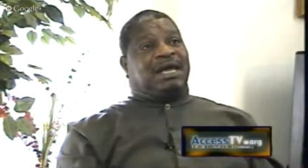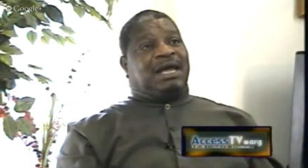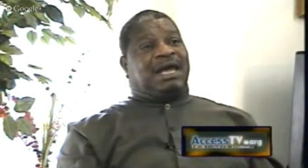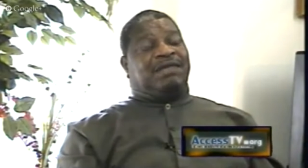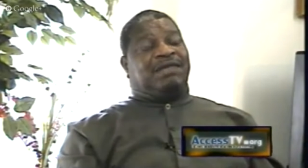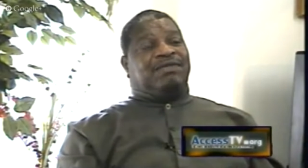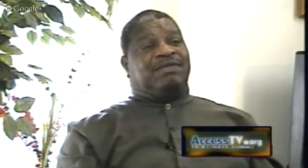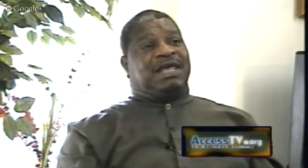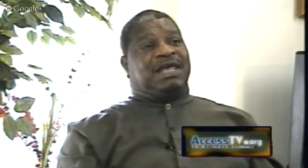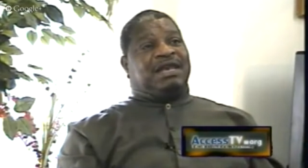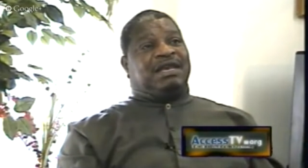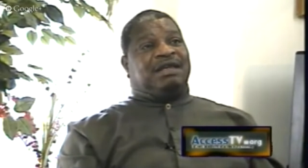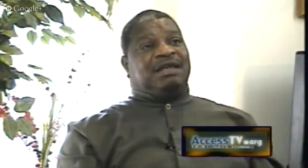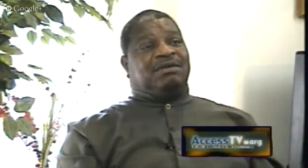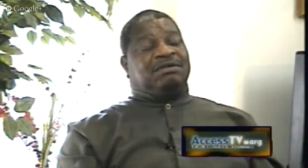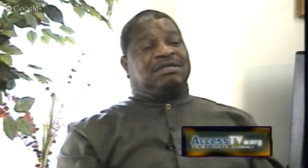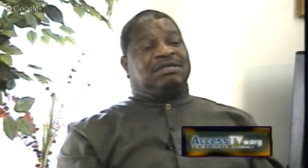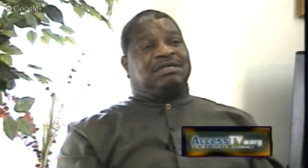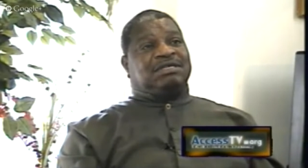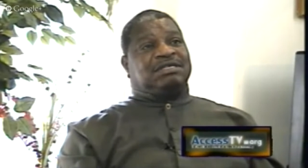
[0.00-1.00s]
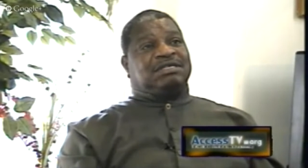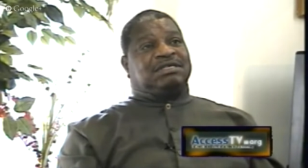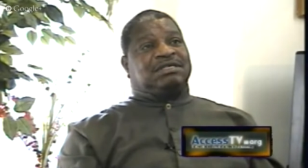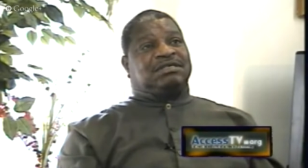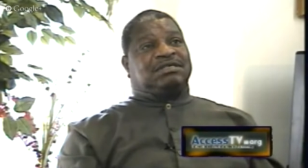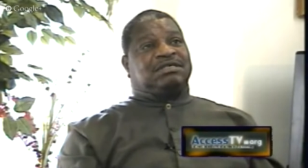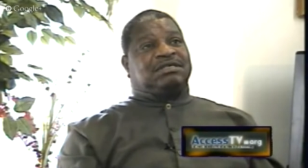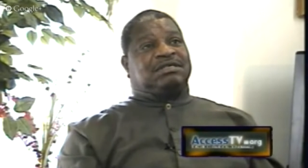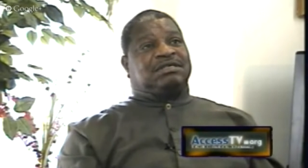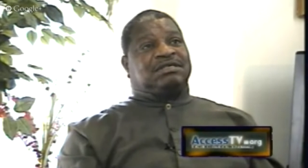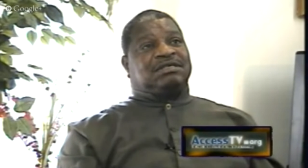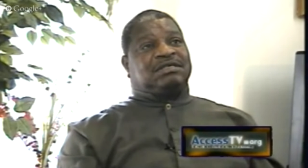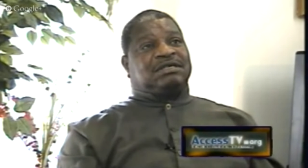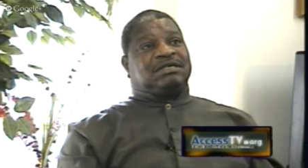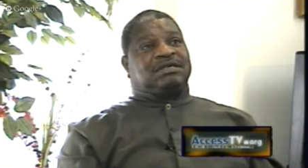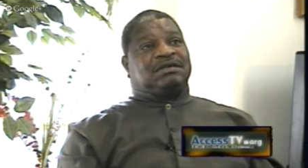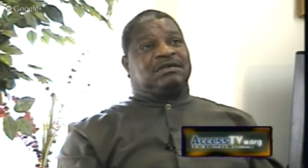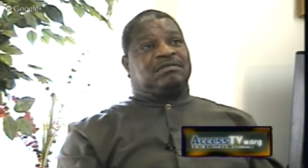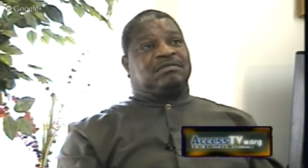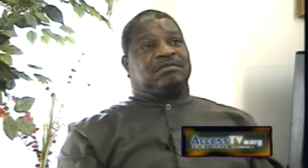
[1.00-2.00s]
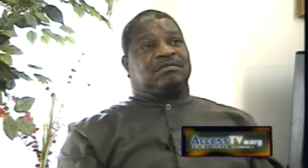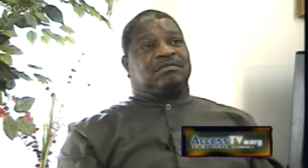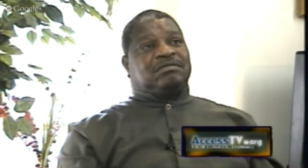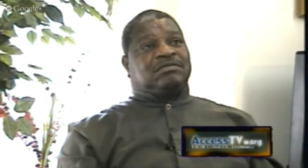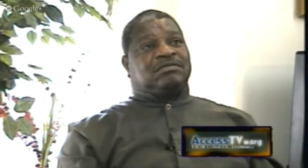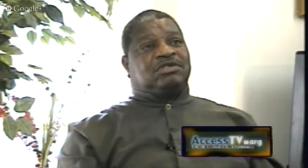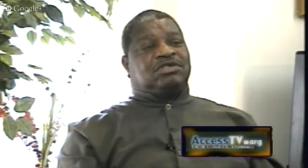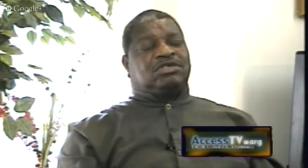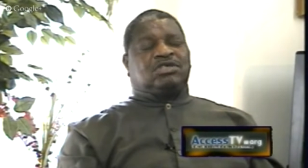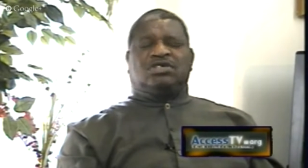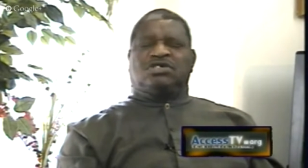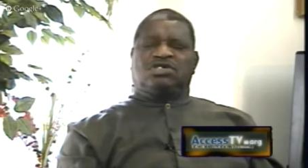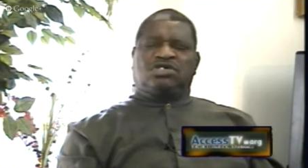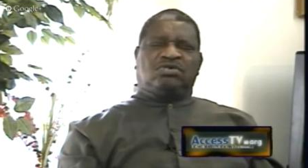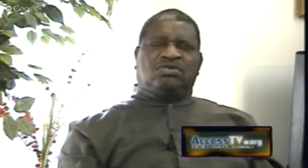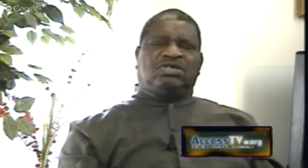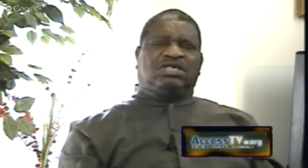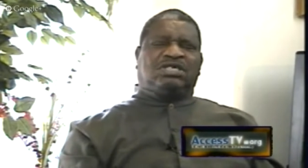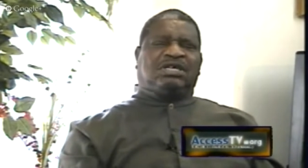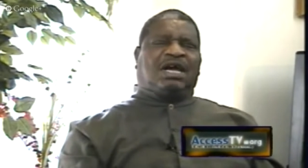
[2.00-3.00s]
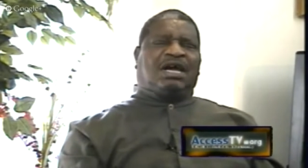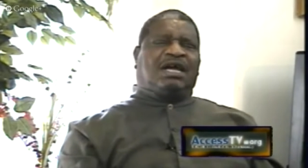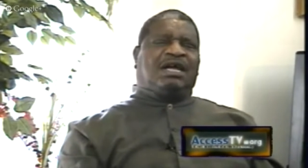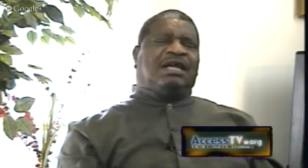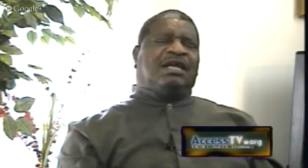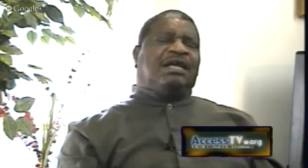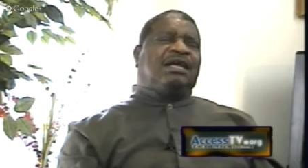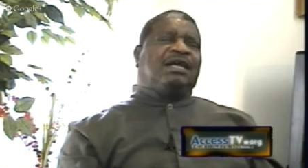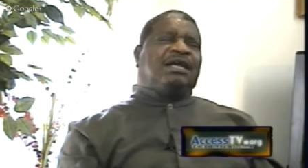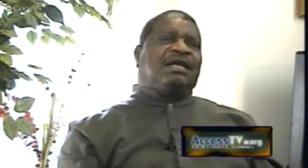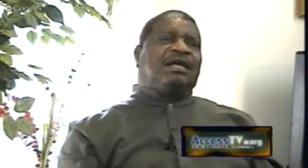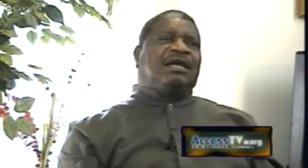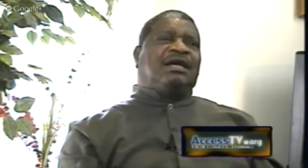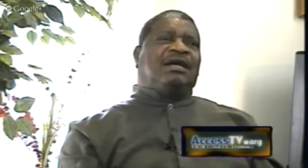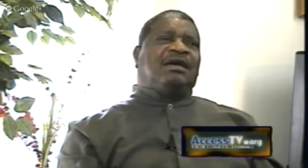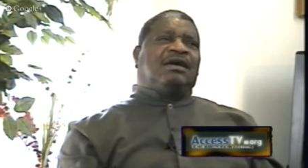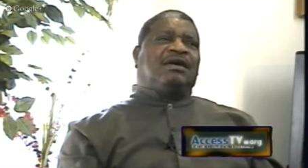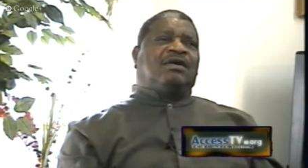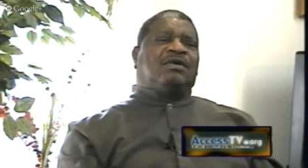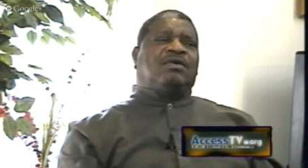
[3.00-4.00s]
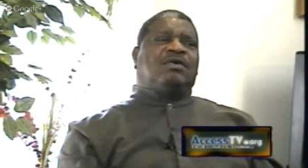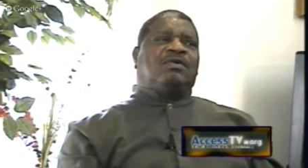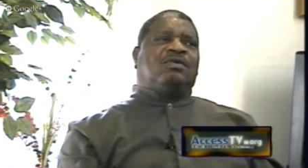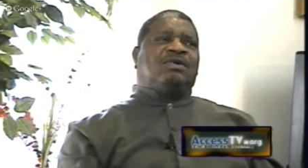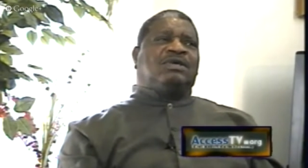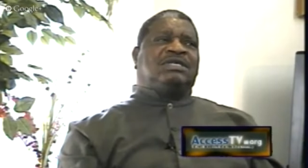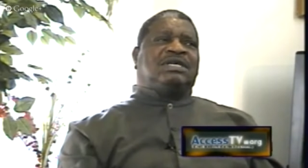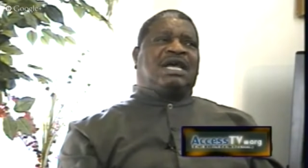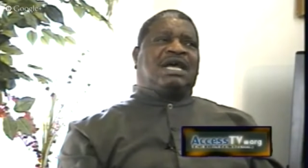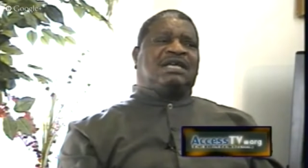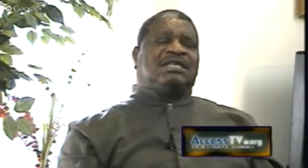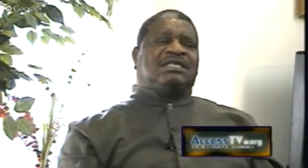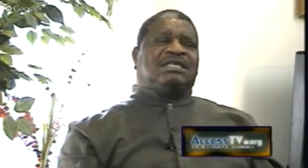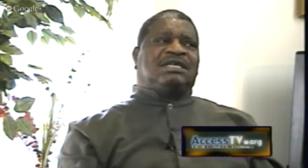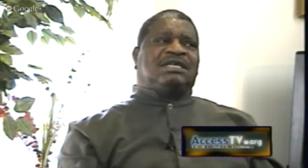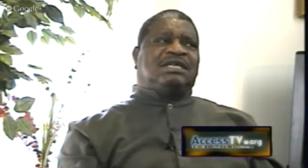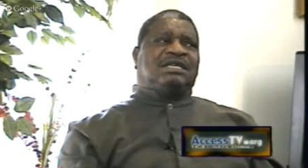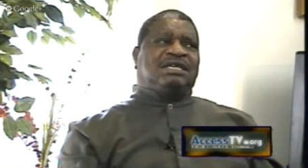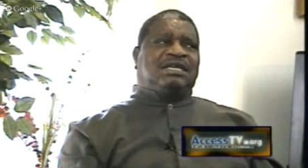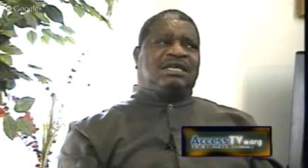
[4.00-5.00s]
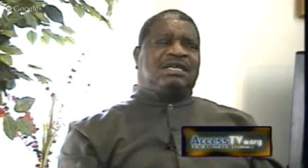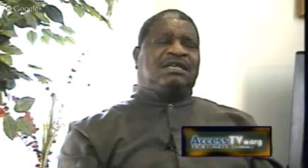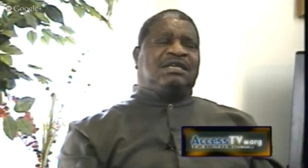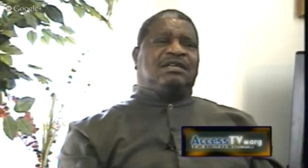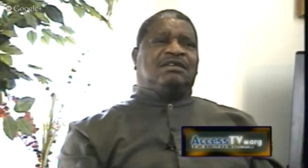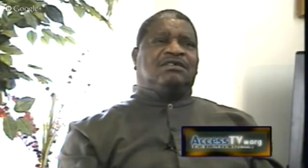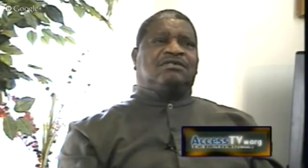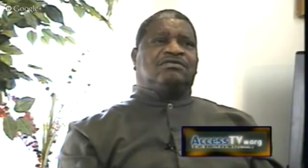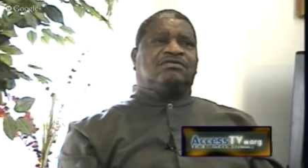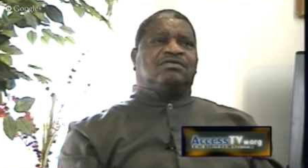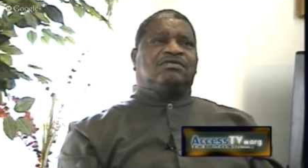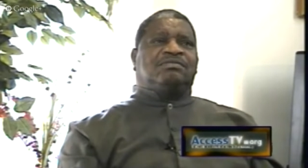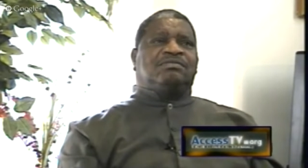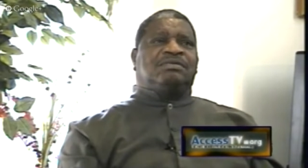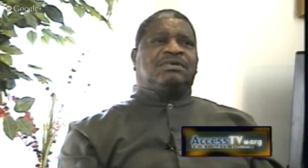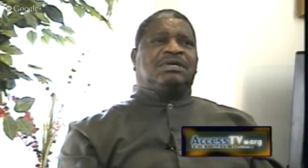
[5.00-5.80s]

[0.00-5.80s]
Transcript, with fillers: And then there was this Jewish guy who was actually leading the group,